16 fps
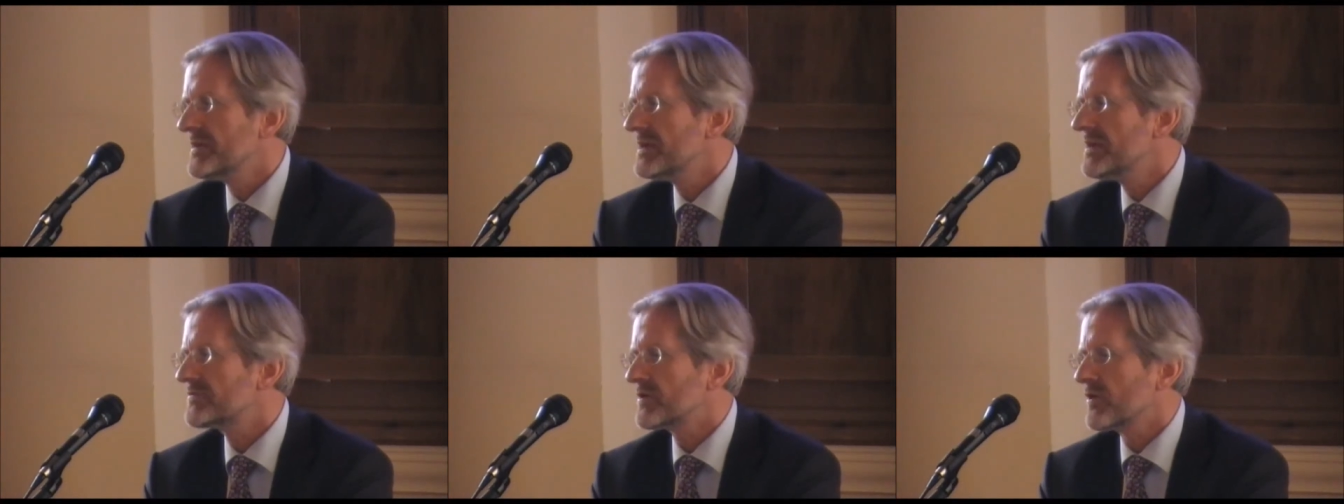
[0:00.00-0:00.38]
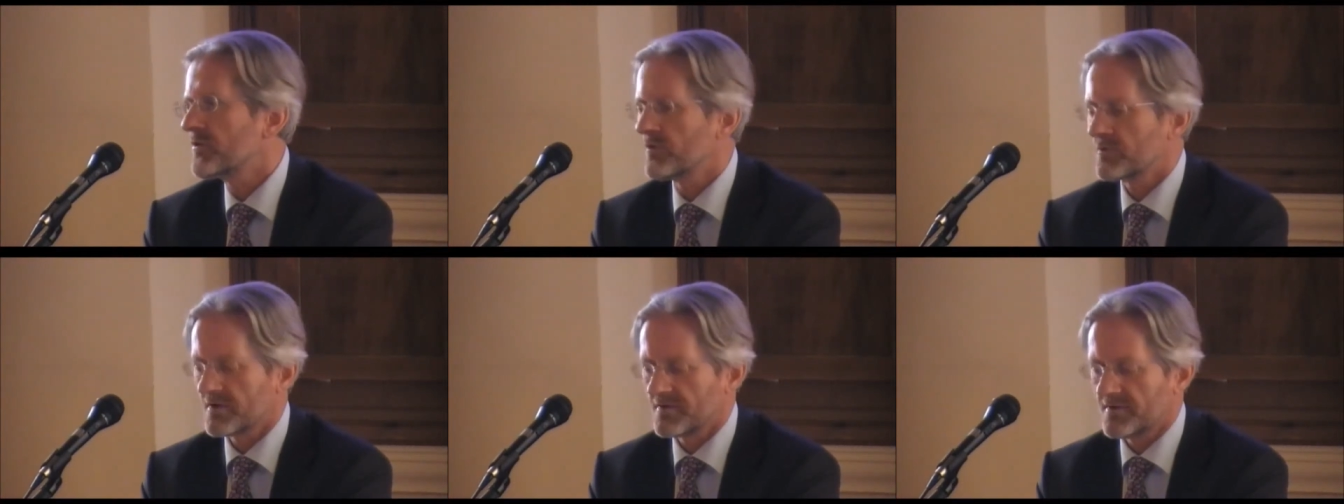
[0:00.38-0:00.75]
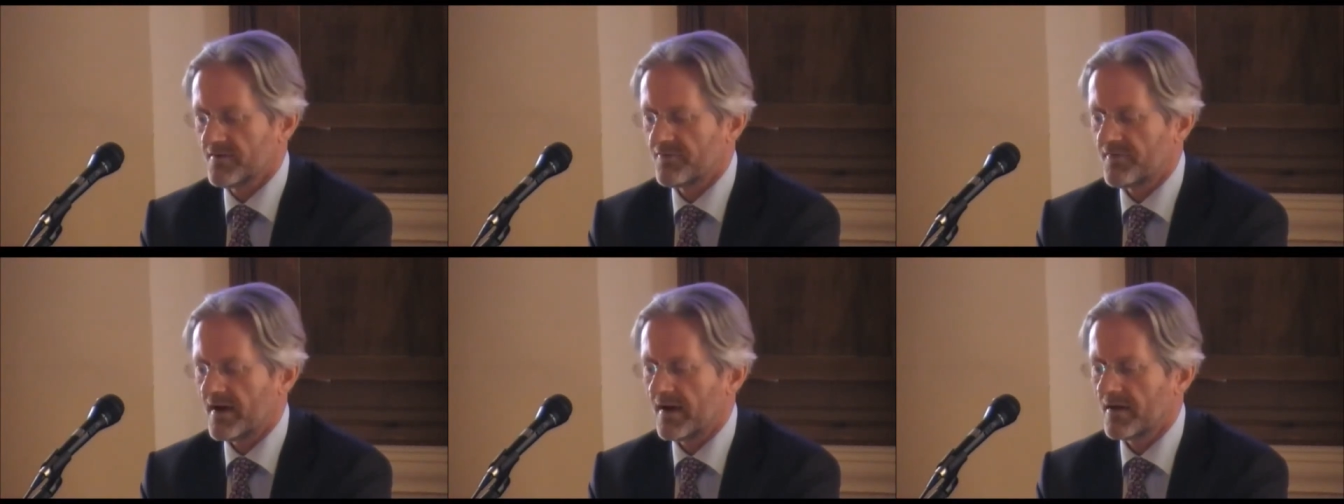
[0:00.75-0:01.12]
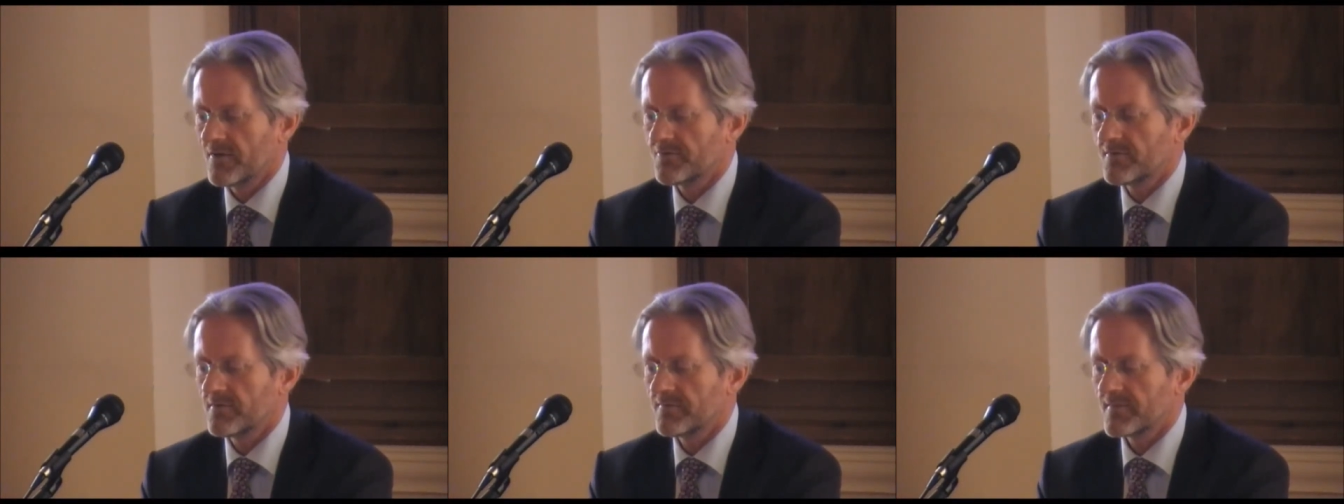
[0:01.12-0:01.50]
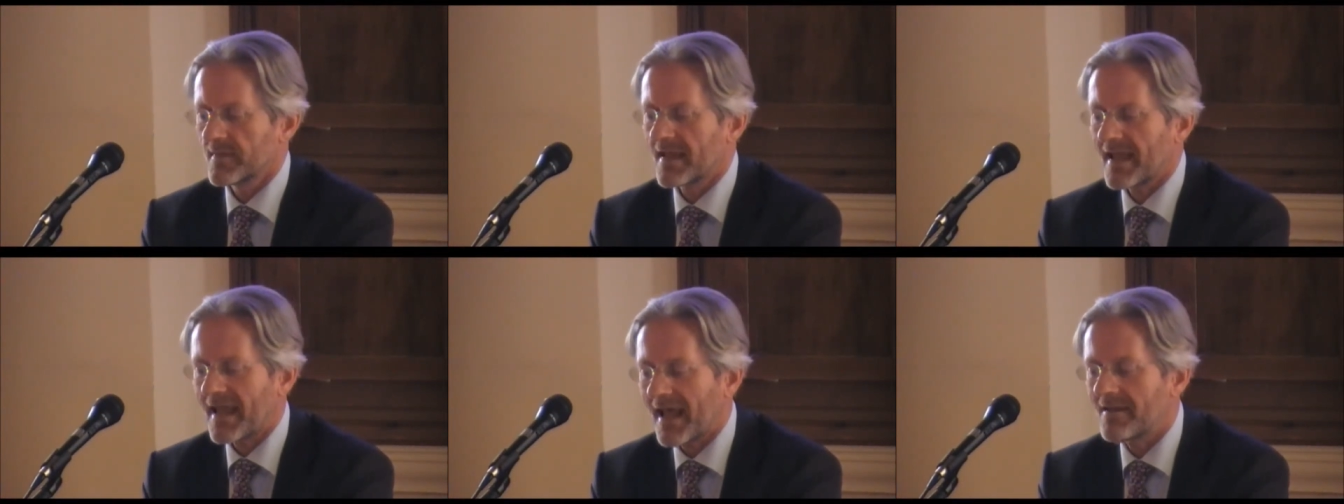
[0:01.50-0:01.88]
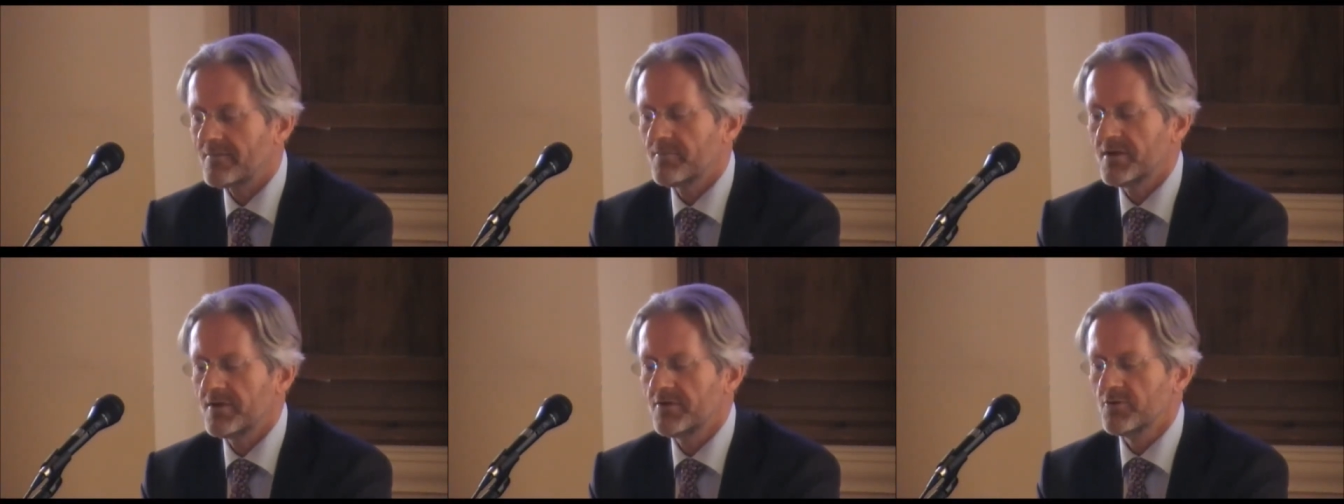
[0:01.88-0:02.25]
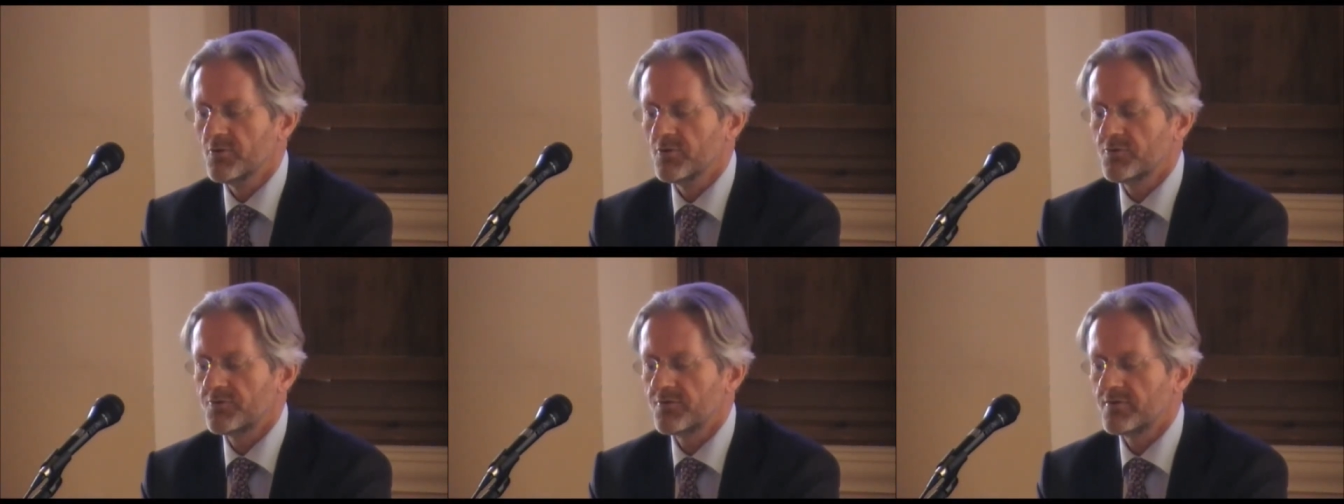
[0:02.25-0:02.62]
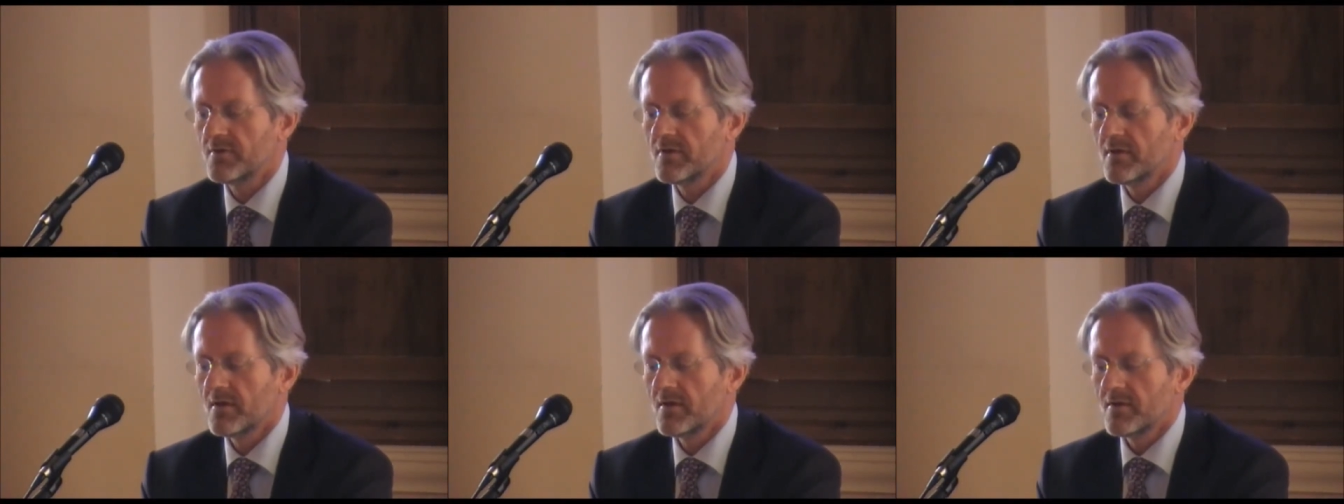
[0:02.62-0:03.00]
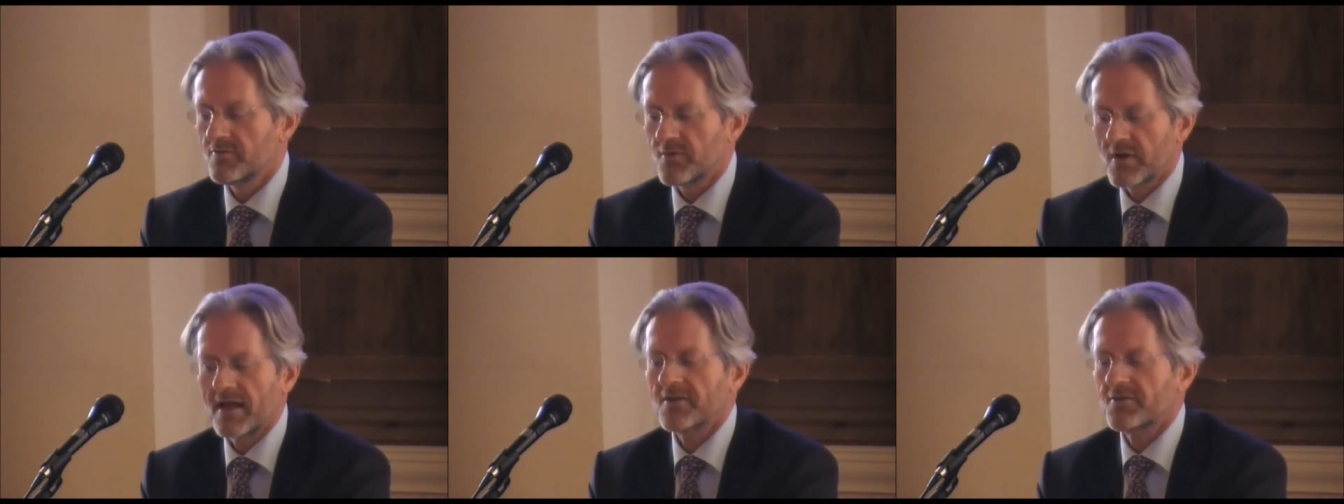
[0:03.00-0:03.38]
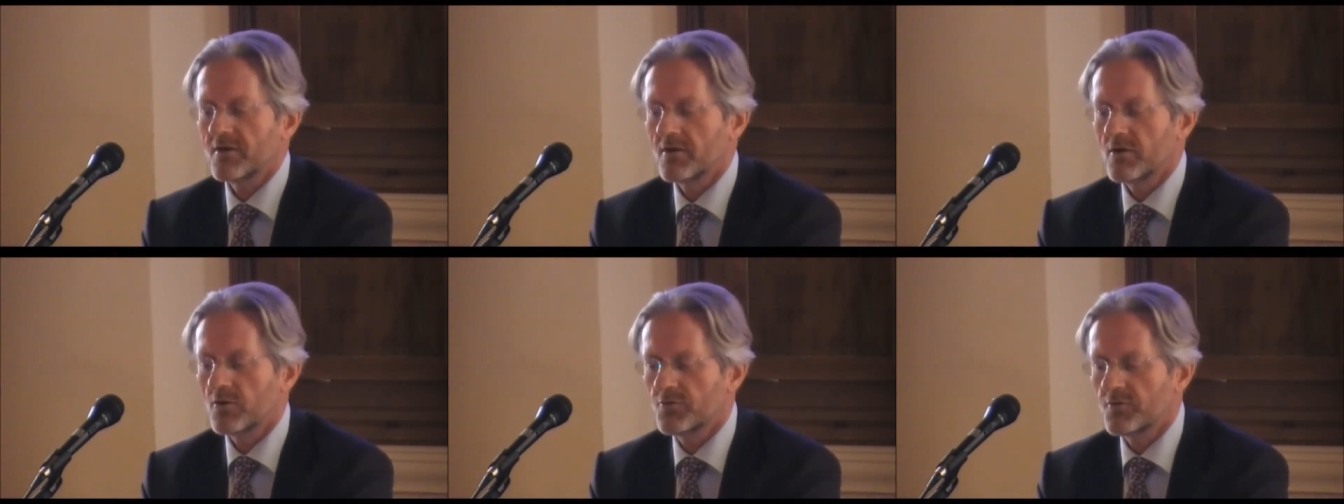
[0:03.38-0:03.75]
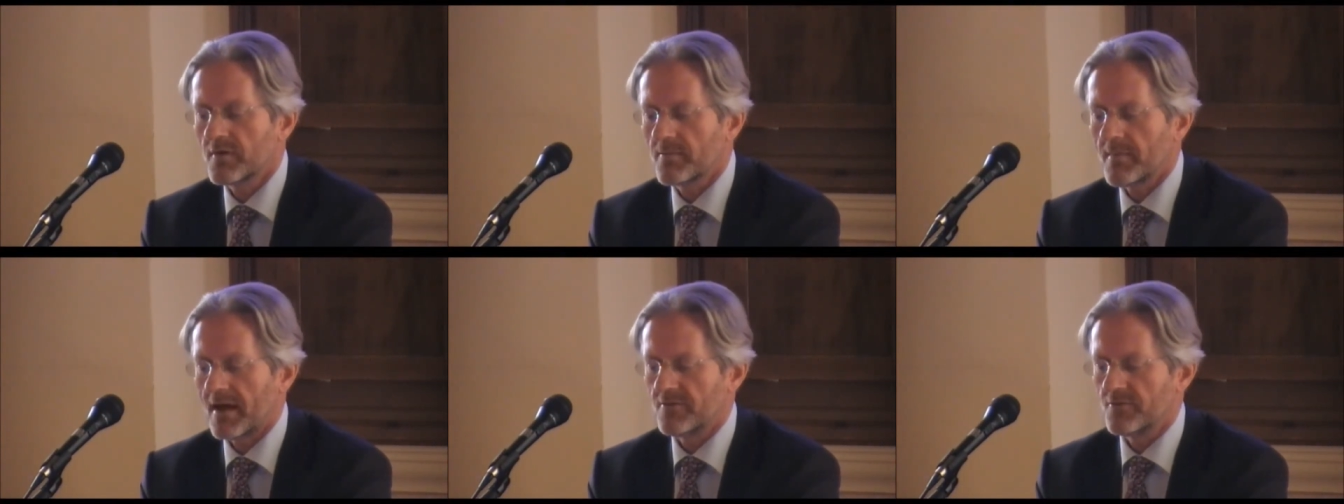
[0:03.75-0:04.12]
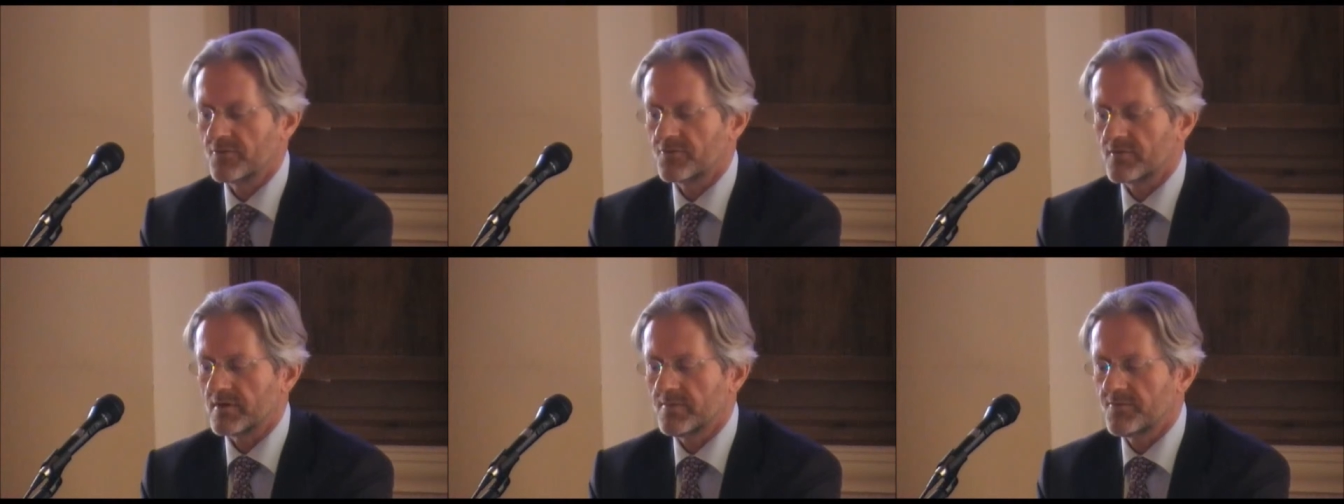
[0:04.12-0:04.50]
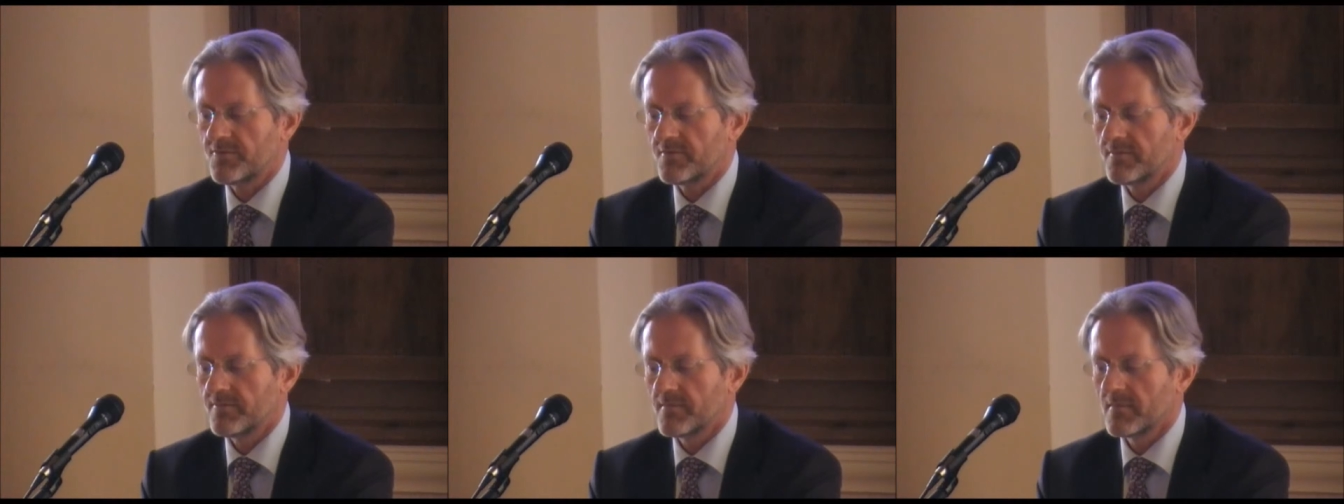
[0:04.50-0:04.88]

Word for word: These authority files can be used for cataloging manuscripts